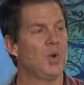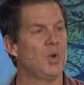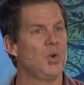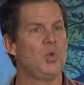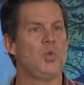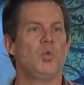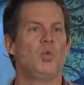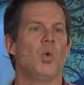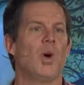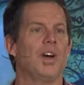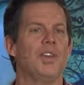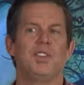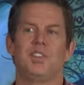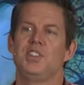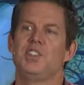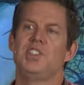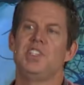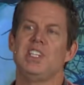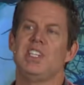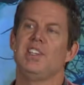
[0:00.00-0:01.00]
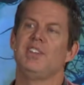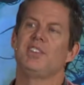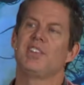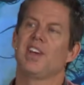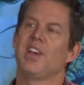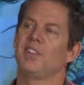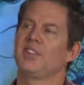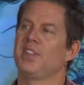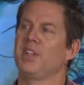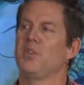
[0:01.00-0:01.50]
who was
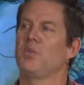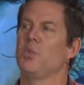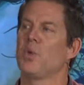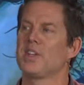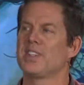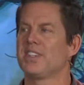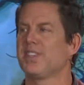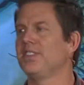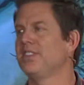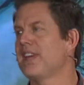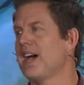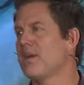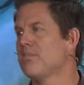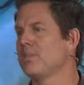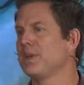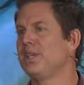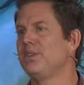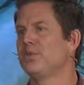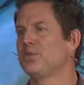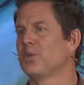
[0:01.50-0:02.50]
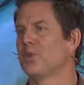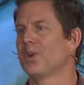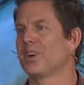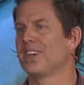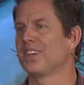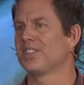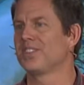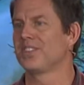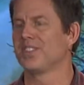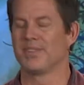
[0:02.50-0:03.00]
Jesus and what does that mean for
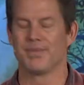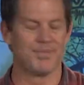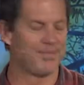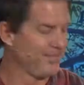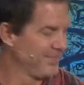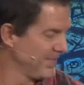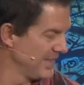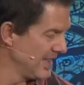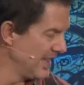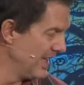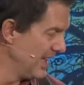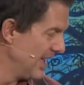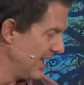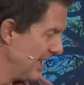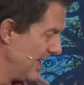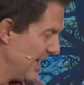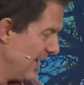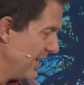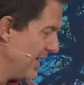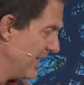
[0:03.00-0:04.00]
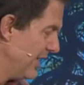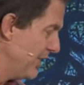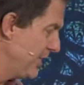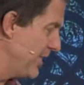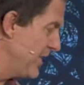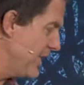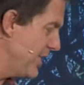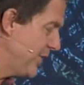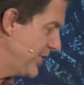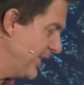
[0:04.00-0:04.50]
us?
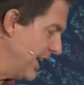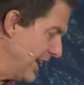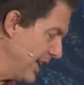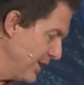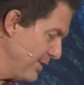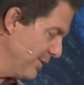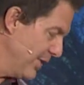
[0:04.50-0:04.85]
Listen to this second